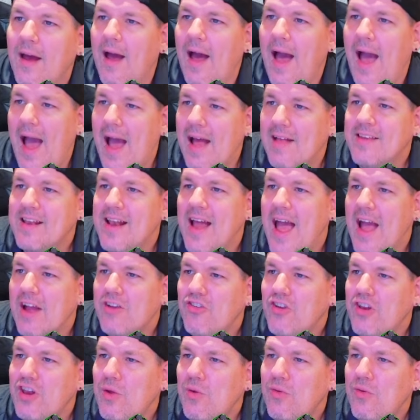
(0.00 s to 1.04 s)
As an
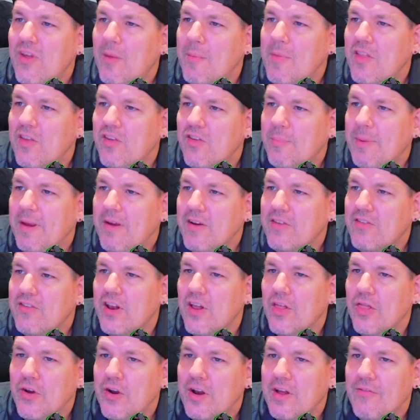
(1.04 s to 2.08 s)
action, you summon the spirits in
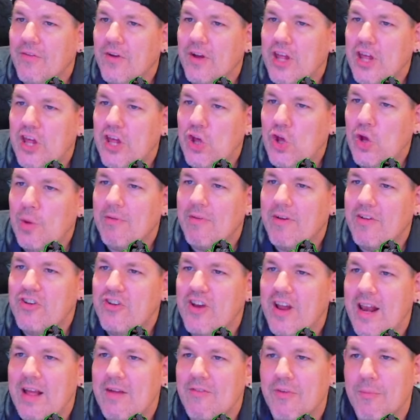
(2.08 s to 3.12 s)
a 30-foot cube
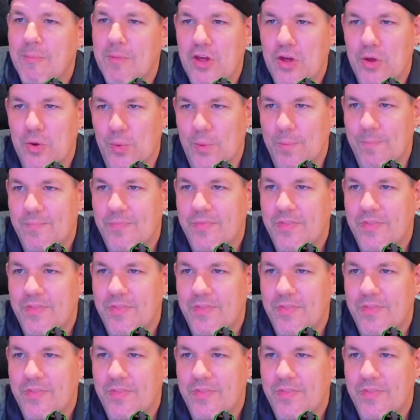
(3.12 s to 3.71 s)
originating from you.